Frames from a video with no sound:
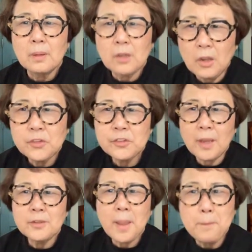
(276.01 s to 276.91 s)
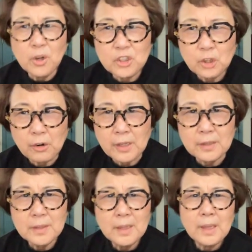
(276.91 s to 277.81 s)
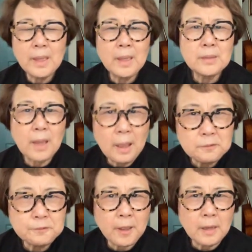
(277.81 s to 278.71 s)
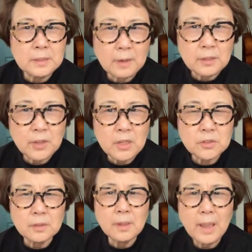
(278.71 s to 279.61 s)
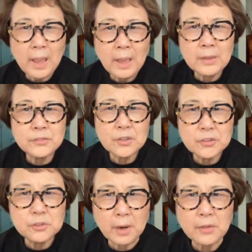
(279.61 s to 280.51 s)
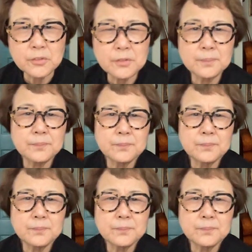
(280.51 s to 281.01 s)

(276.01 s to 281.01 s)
Constant monitoring and unfair evaluation adds stress.